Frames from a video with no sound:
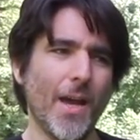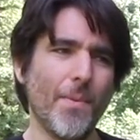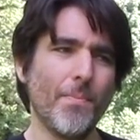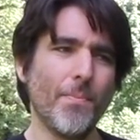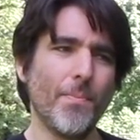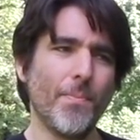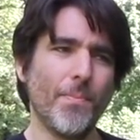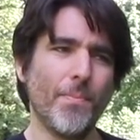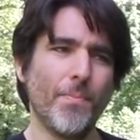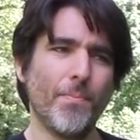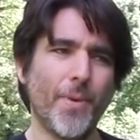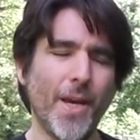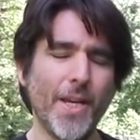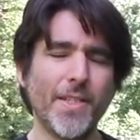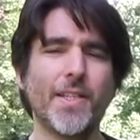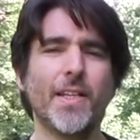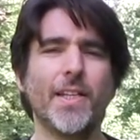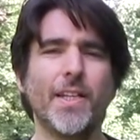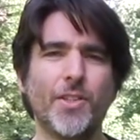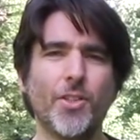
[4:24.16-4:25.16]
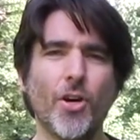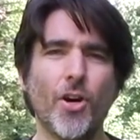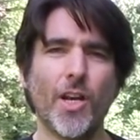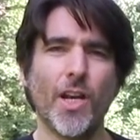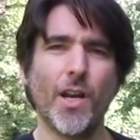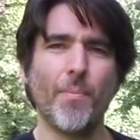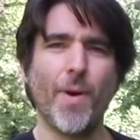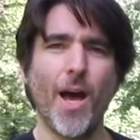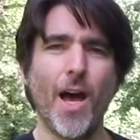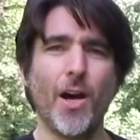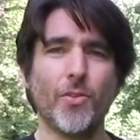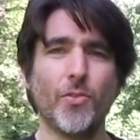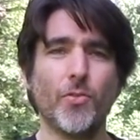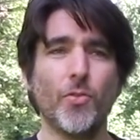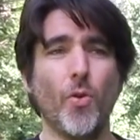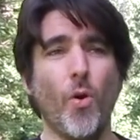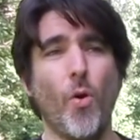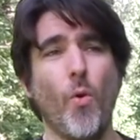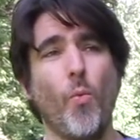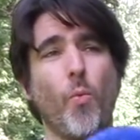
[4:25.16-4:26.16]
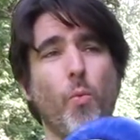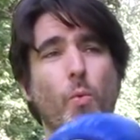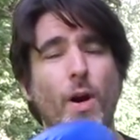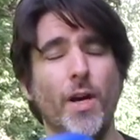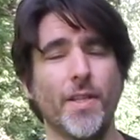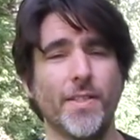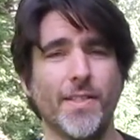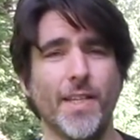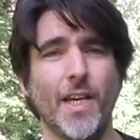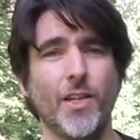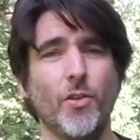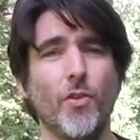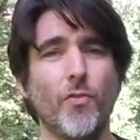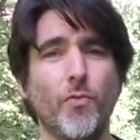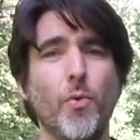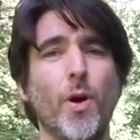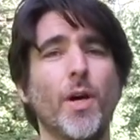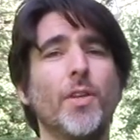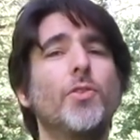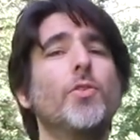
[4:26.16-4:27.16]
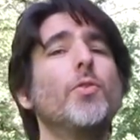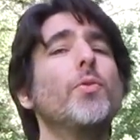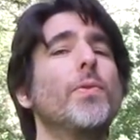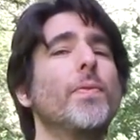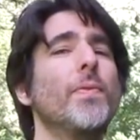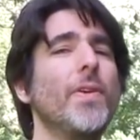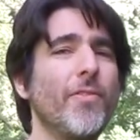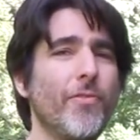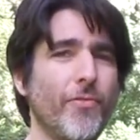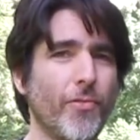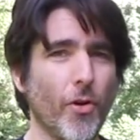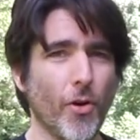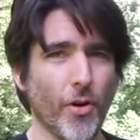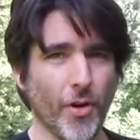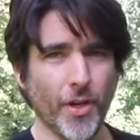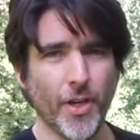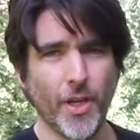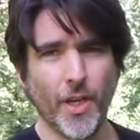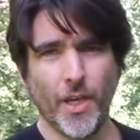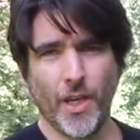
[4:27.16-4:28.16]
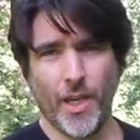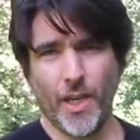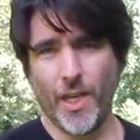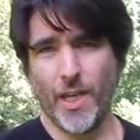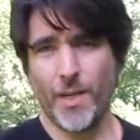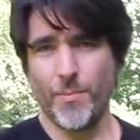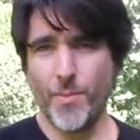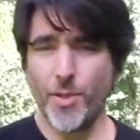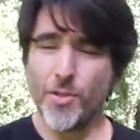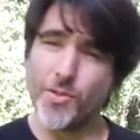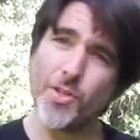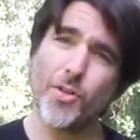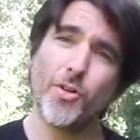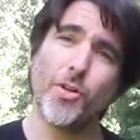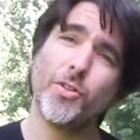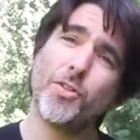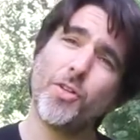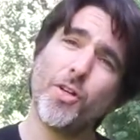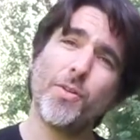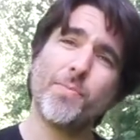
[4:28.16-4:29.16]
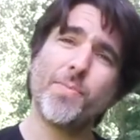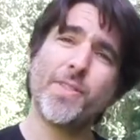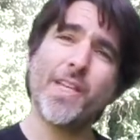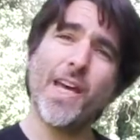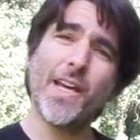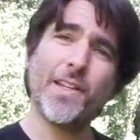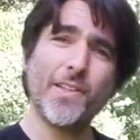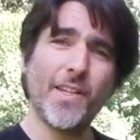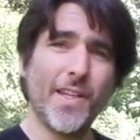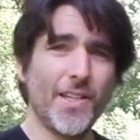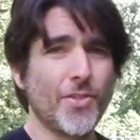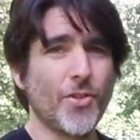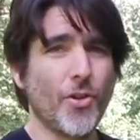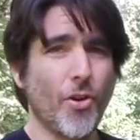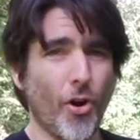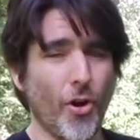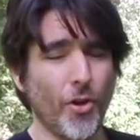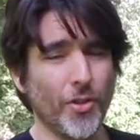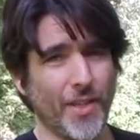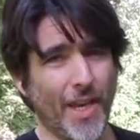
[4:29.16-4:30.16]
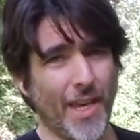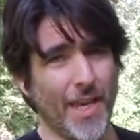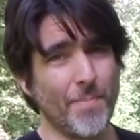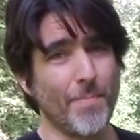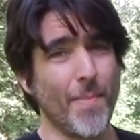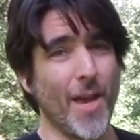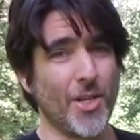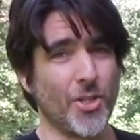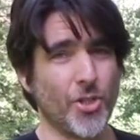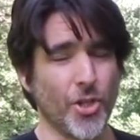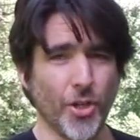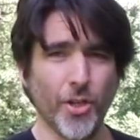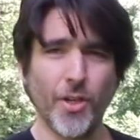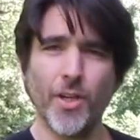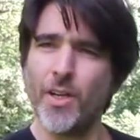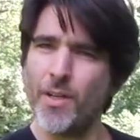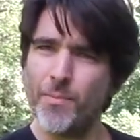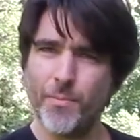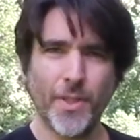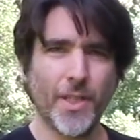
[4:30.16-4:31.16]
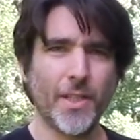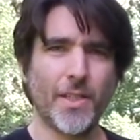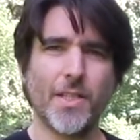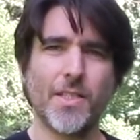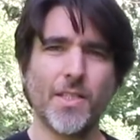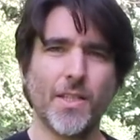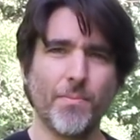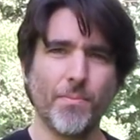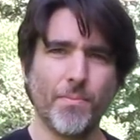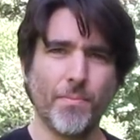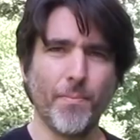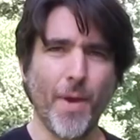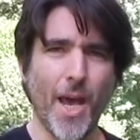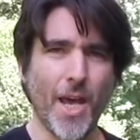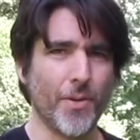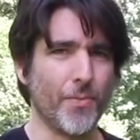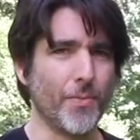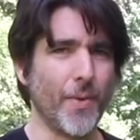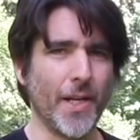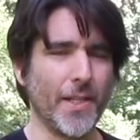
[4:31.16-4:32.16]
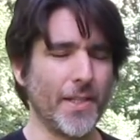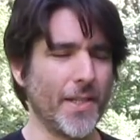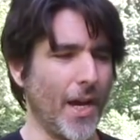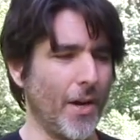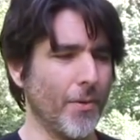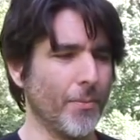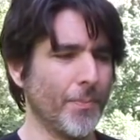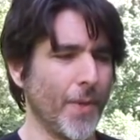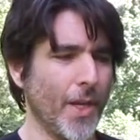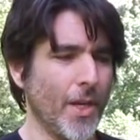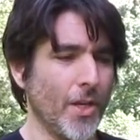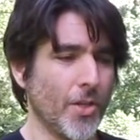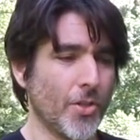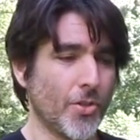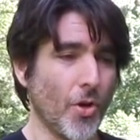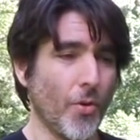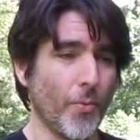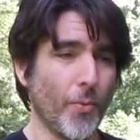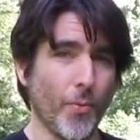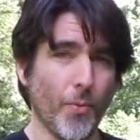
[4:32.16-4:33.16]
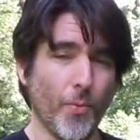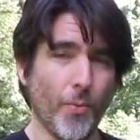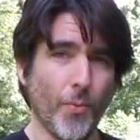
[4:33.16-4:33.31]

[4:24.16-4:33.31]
am basically talking about one set of one, two, three, four. In musical terms, that is called a measure. That doesn't matter right now. So